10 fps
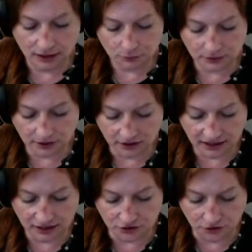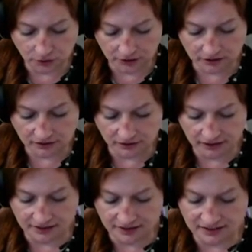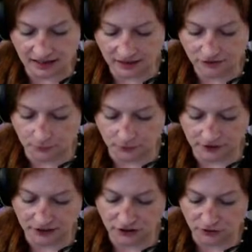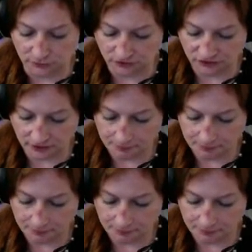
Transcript: regarding a new article in the Dallas Morning News.